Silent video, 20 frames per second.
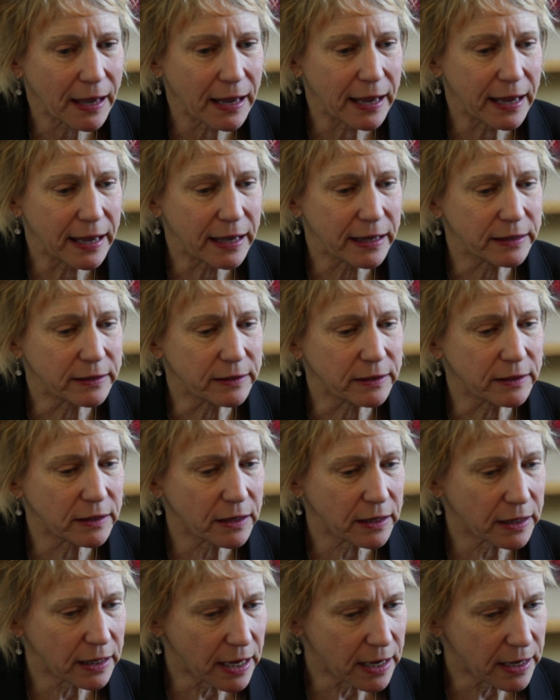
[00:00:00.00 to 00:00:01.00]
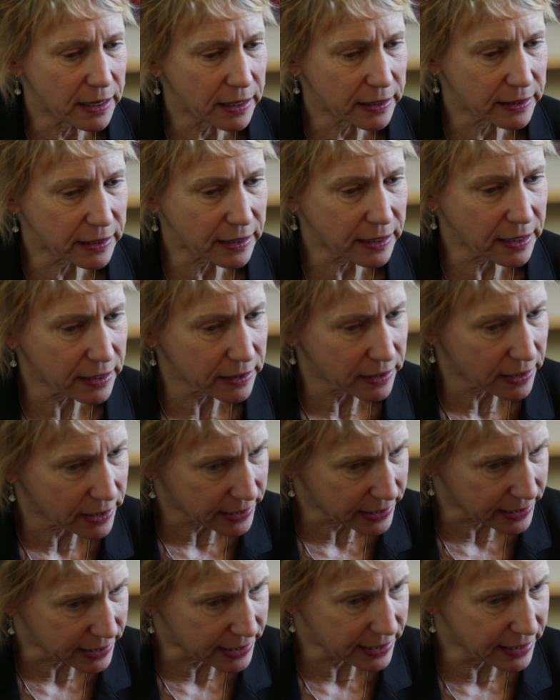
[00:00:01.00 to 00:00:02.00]
and
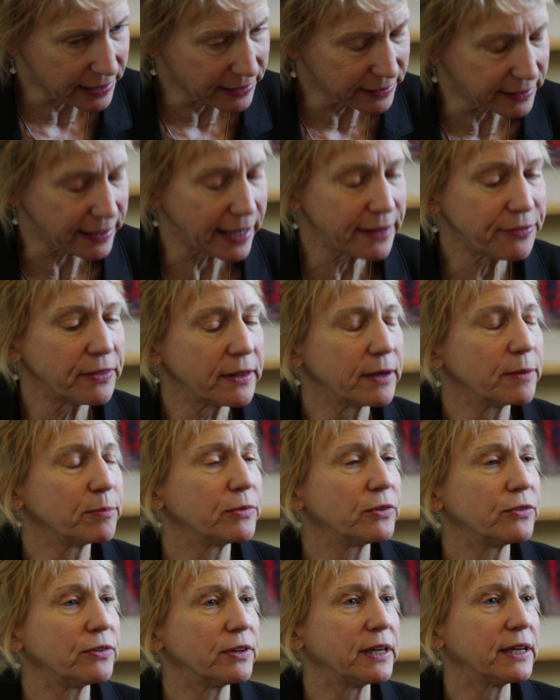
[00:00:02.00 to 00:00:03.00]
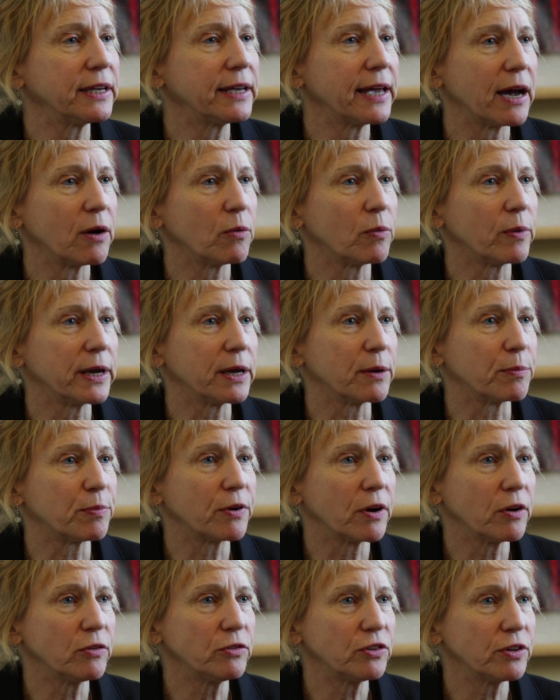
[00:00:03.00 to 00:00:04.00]
let them see how we
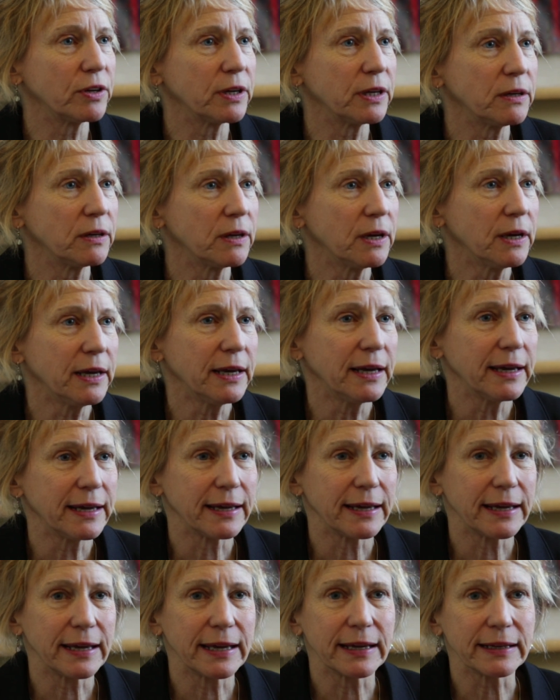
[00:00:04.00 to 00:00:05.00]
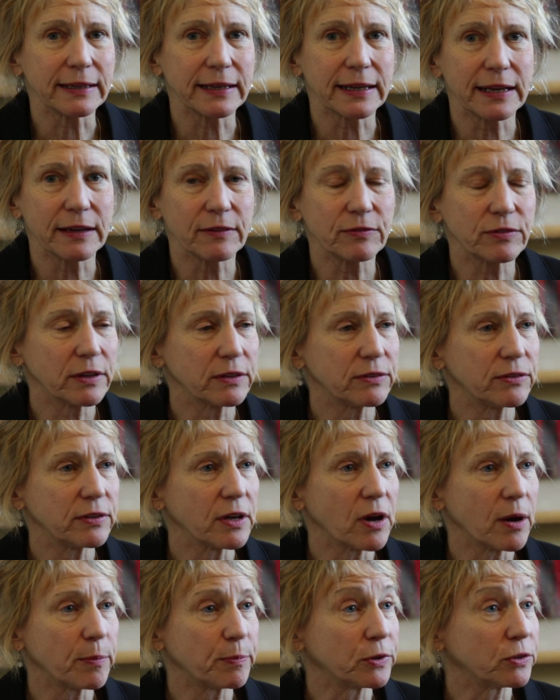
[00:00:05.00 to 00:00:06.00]
approach it. It gives us
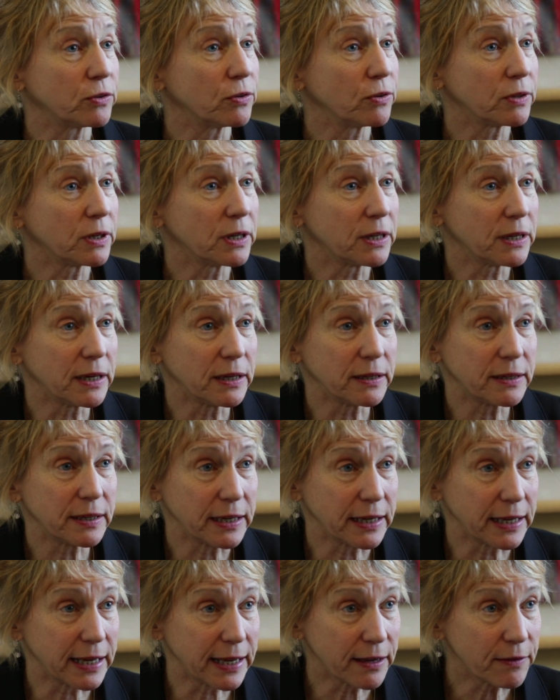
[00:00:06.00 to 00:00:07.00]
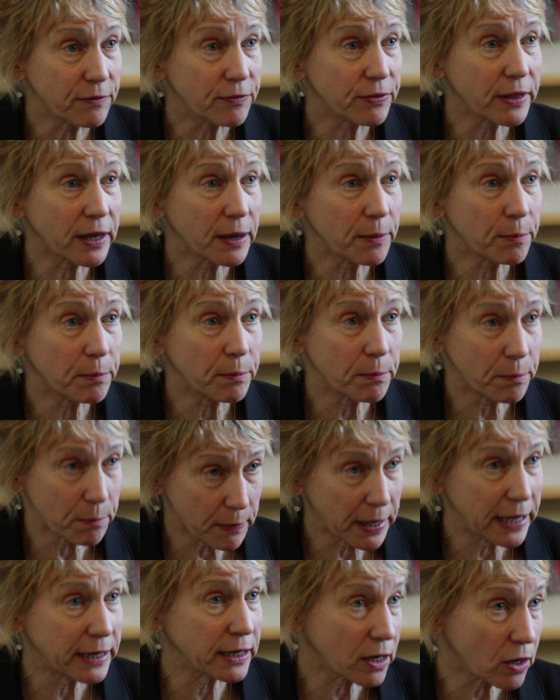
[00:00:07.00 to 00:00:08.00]
the opportunity to give them
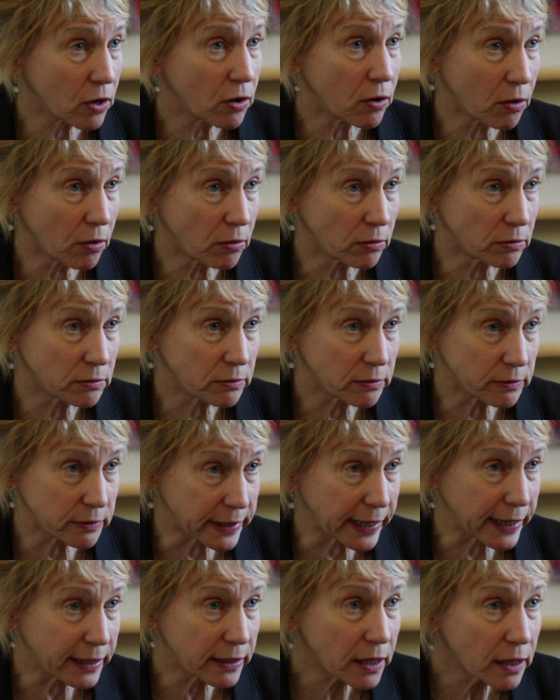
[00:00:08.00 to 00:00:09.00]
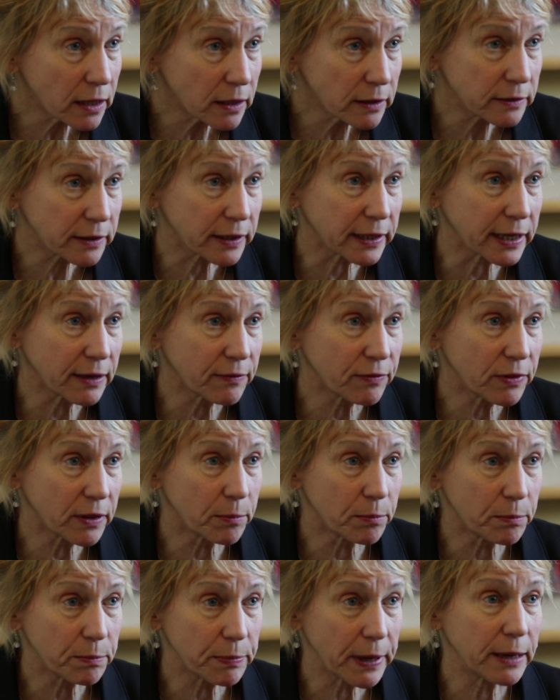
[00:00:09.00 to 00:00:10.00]
medical data, to give
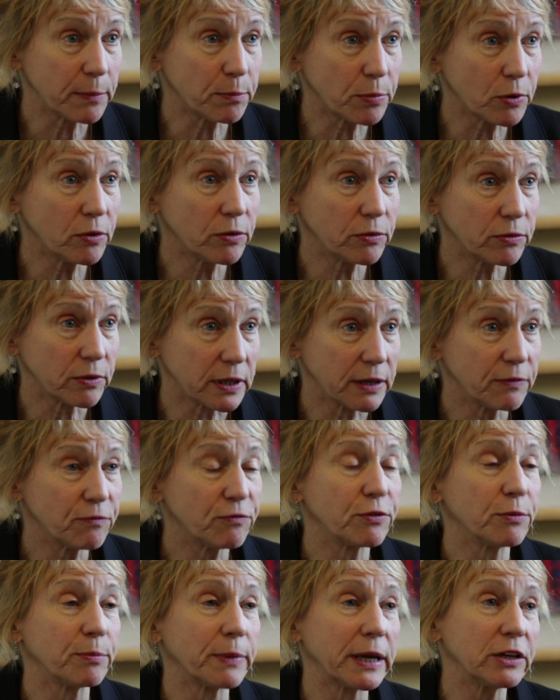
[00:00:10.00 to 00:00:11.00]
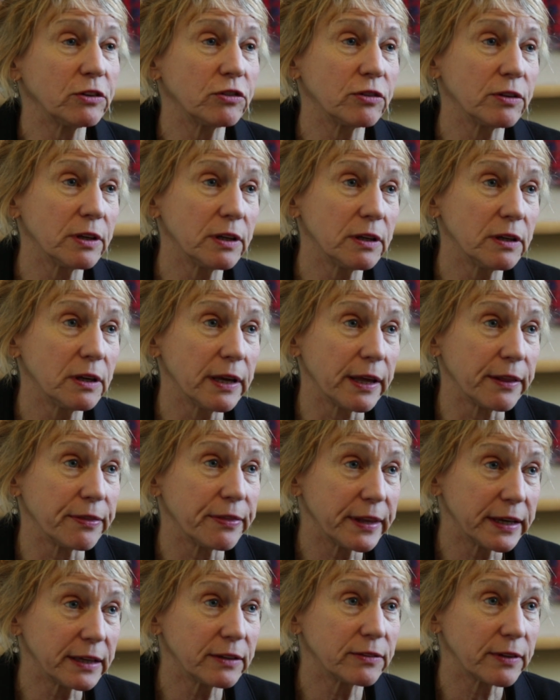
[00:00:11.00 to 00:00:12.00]
them papers and information and
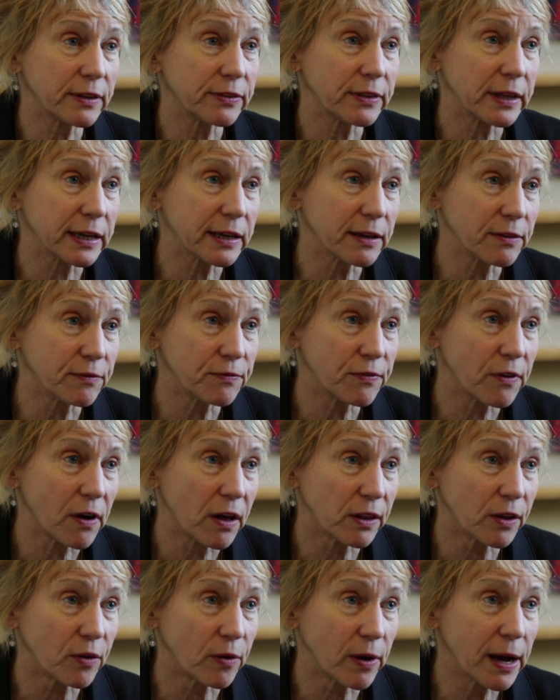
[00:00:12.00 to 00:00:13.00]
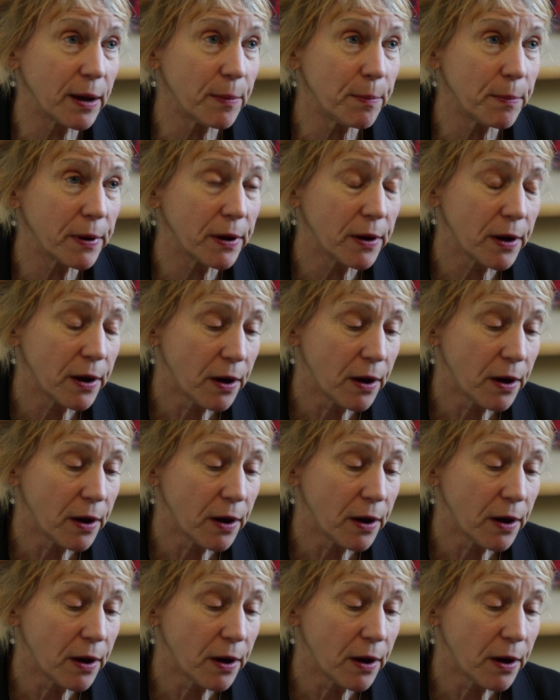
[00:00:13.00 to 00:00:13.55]
things that they can follow up.